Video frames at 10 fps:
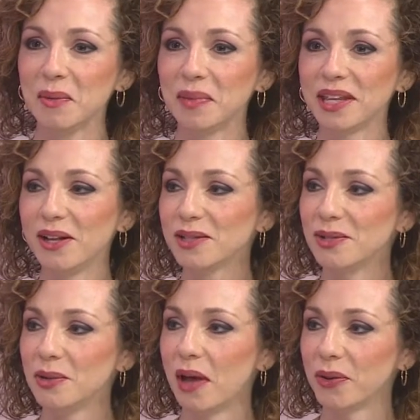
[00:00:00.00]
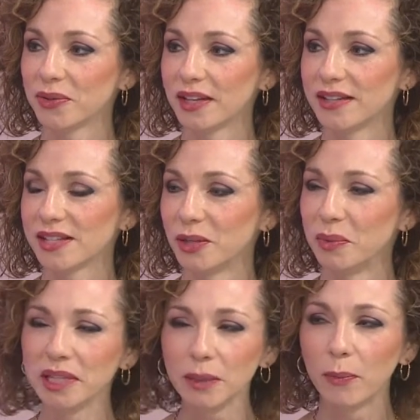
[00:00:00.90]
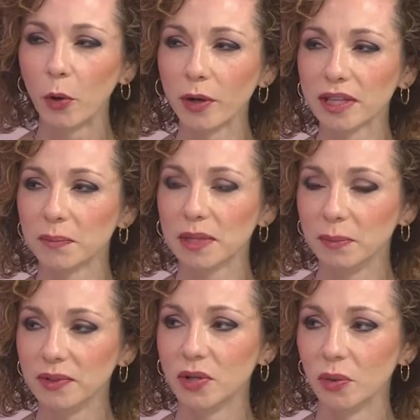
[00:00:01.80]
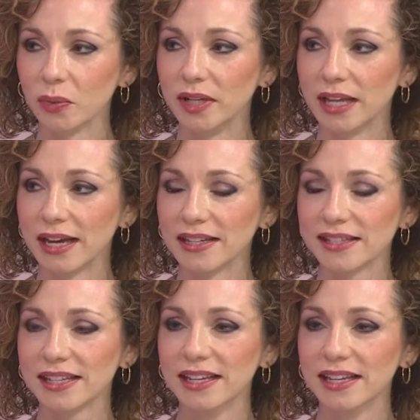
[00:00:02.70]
But they also do other things that are really important that people don't realize.